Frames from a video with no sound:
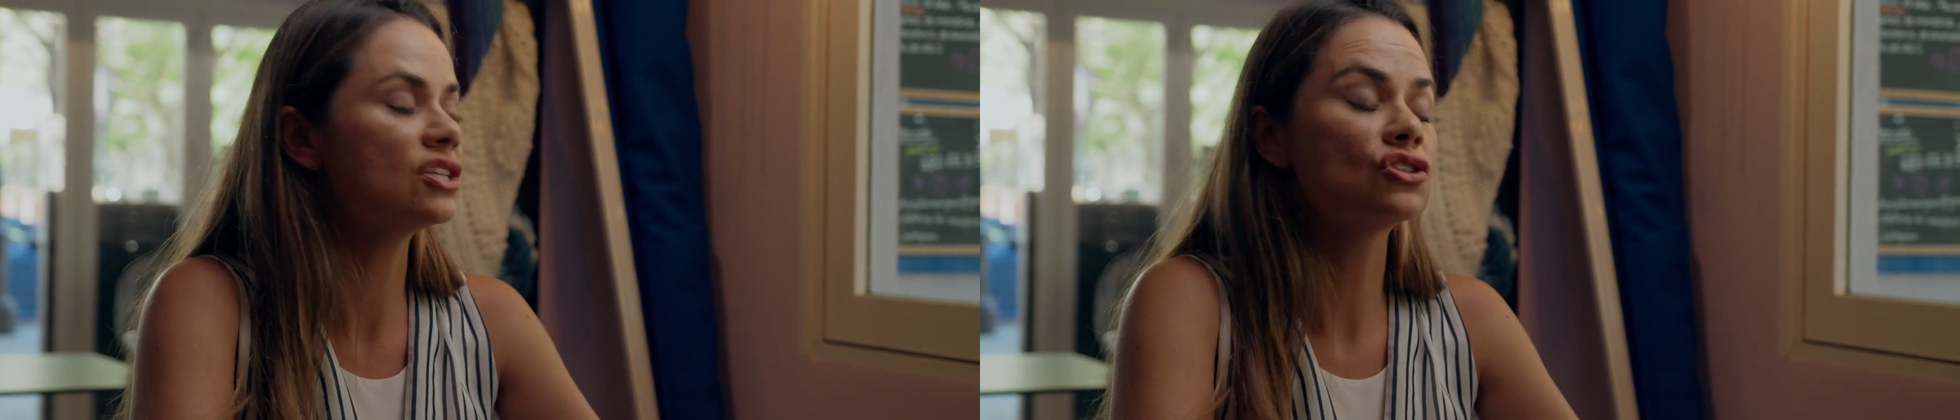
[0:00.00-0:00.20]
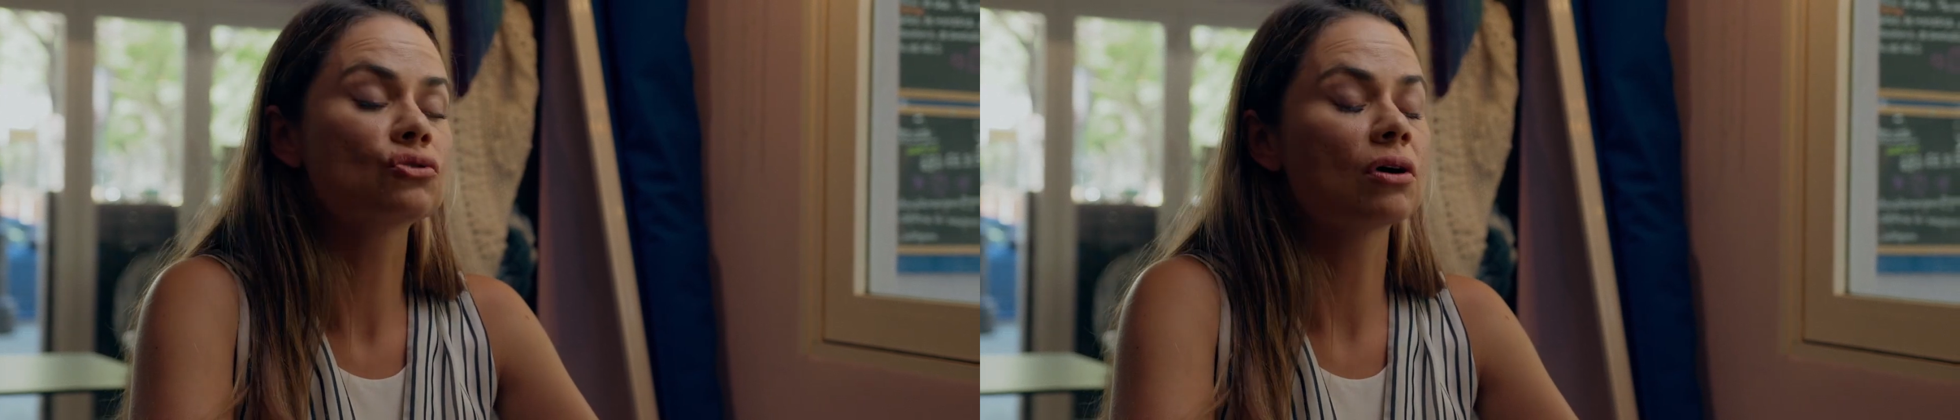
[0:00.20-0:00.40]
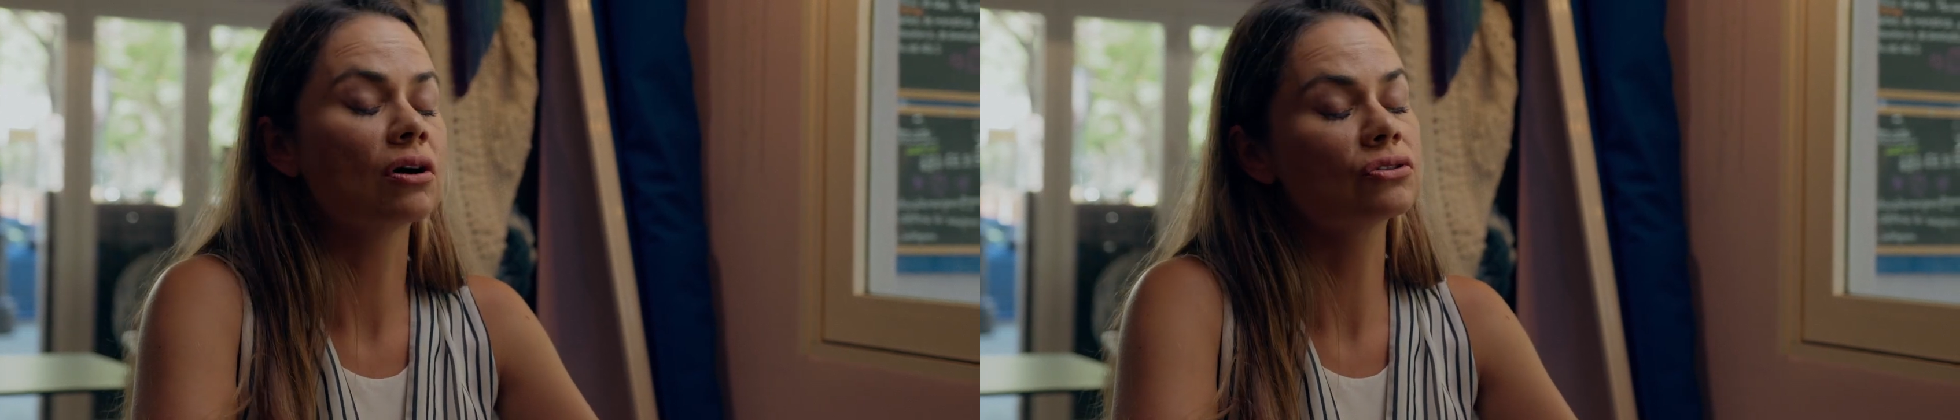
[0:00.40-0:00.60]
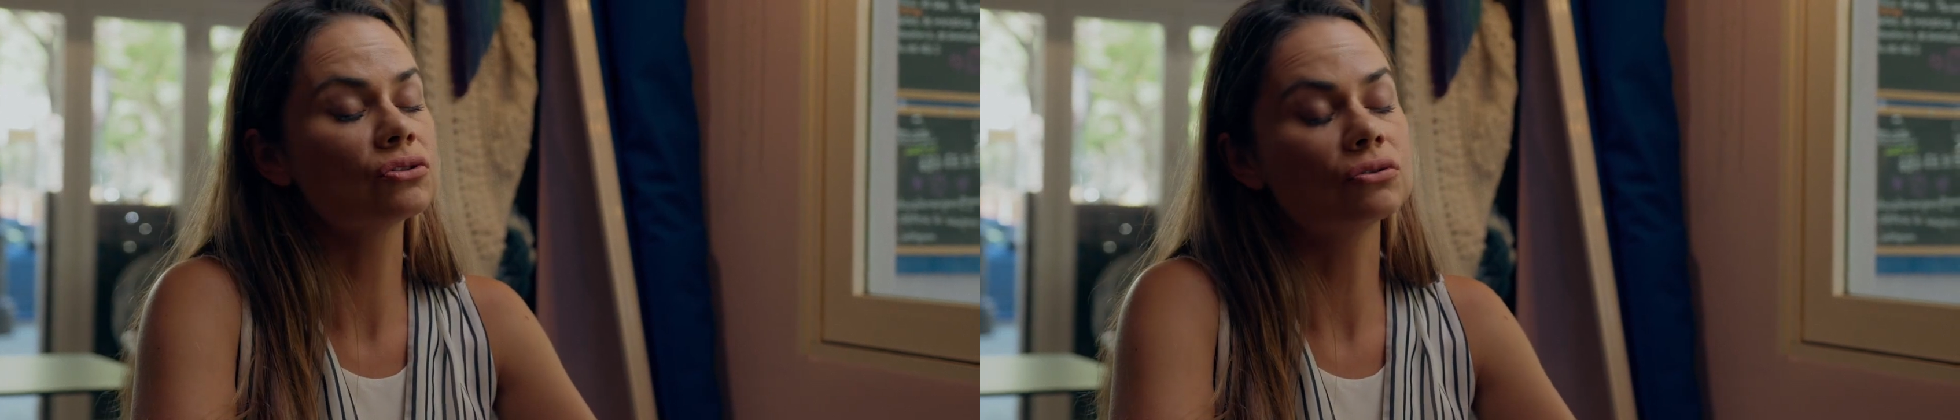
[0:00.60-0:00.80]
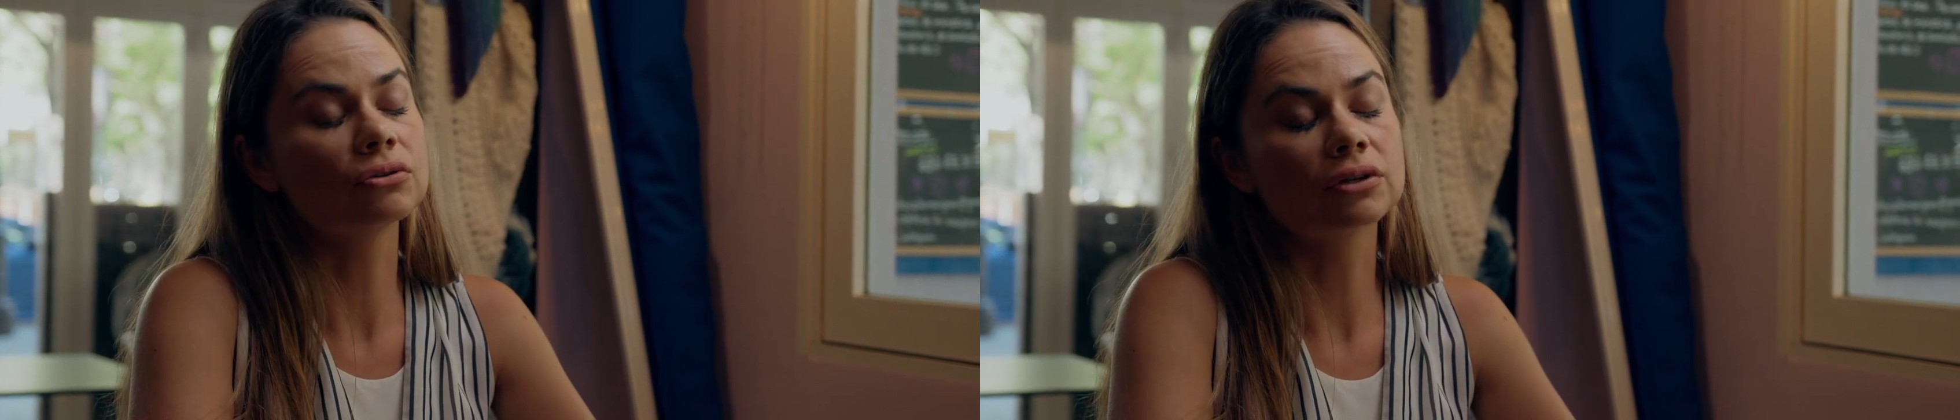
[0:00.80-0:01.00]
is drugs
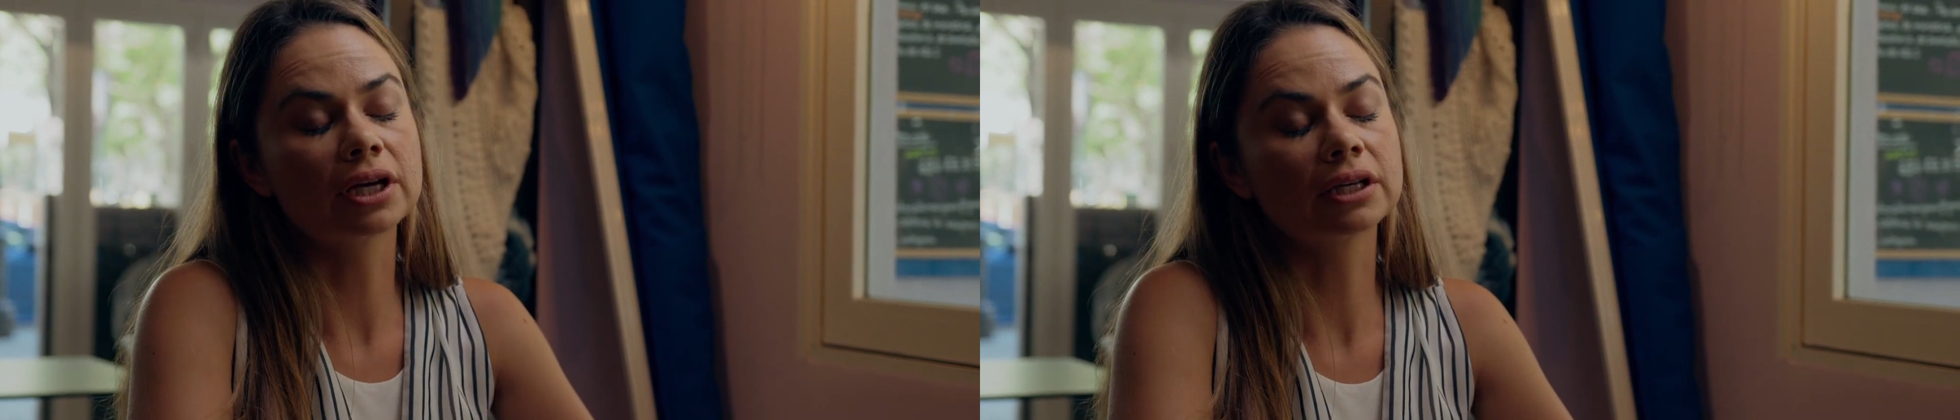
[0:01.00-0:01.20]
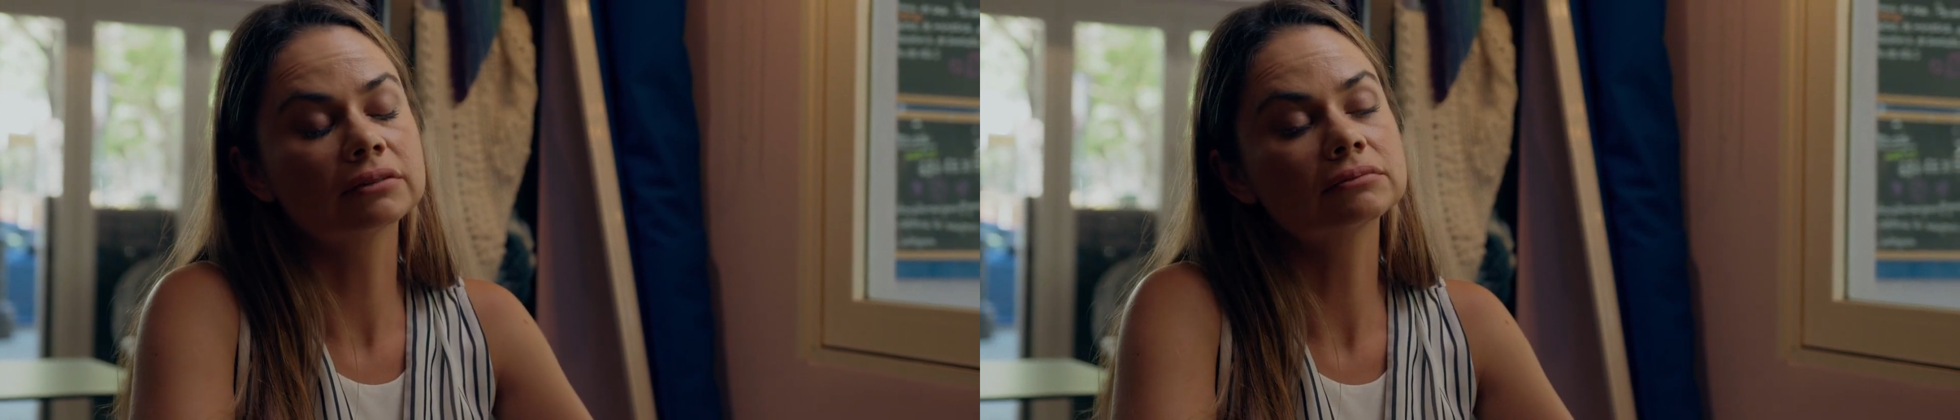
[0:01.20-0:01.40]
talking.